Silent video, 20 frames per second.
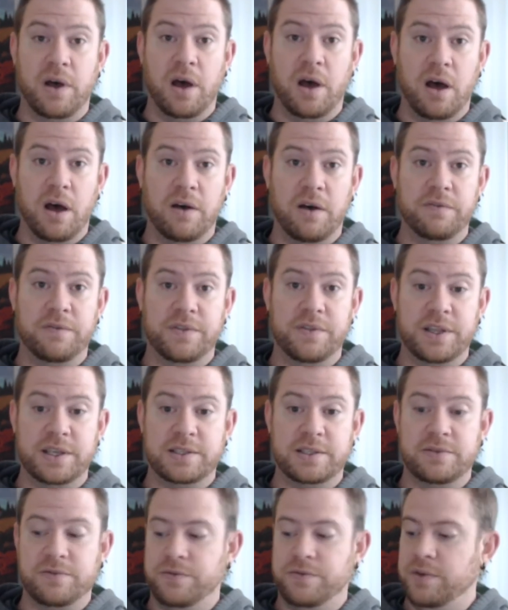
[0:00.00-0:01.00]
of
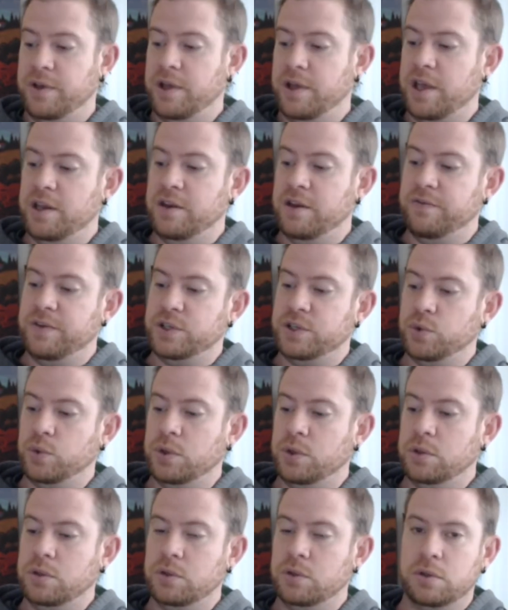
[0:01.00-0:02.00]
this
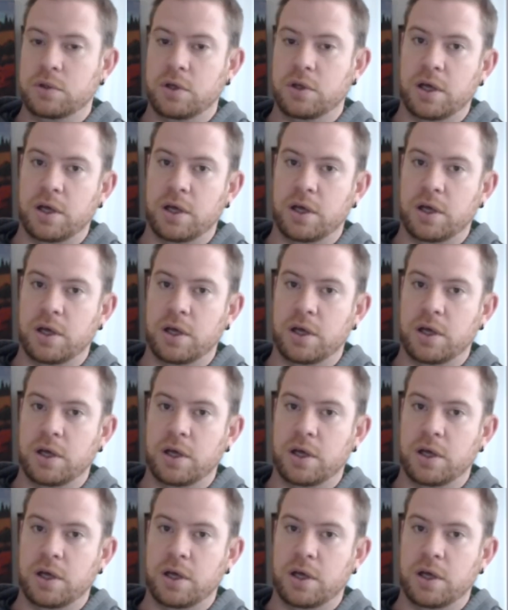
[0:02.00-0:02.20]
individual,